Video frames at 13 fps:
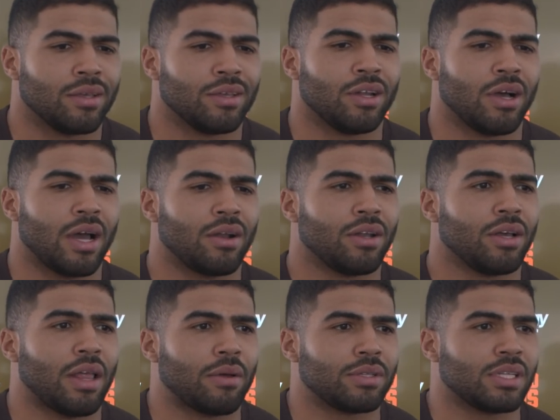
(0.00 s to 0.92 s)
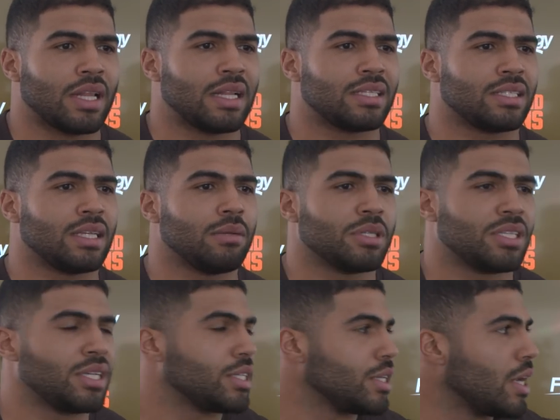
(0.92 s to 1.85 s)
You know, I don't know. That's a team
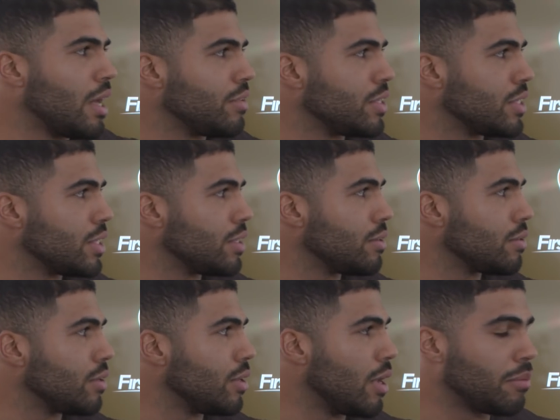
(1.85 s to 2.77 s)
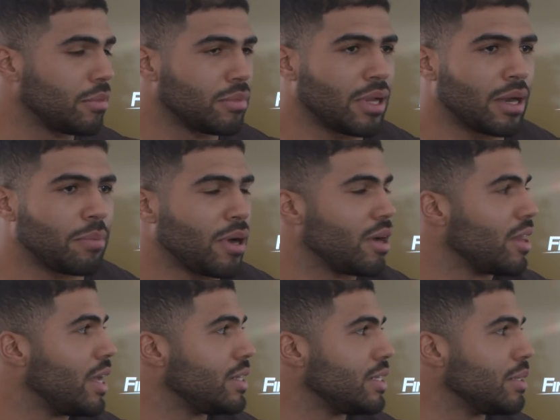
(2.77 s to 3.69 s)
decision, obviously. You know, I'm not a part
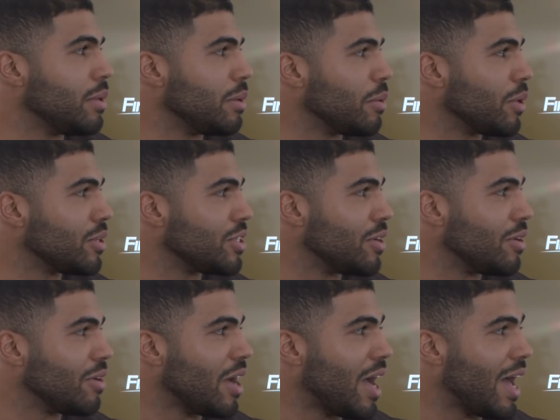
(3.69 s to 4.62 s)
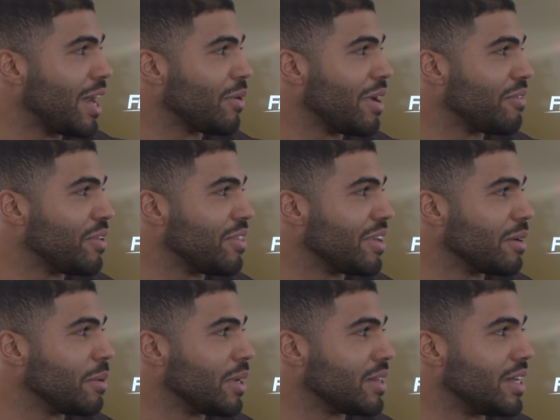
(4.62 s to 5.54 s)
of that team anymore, so I don't have to think
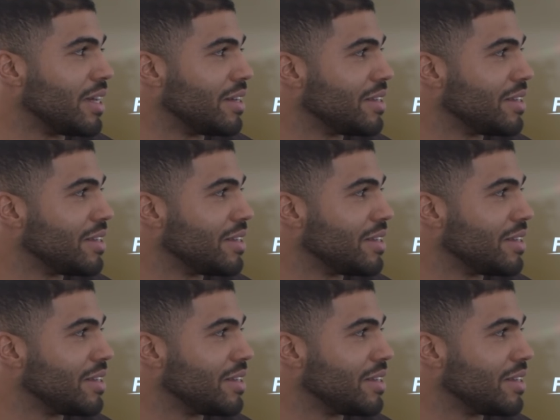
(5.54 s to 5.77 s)
about that.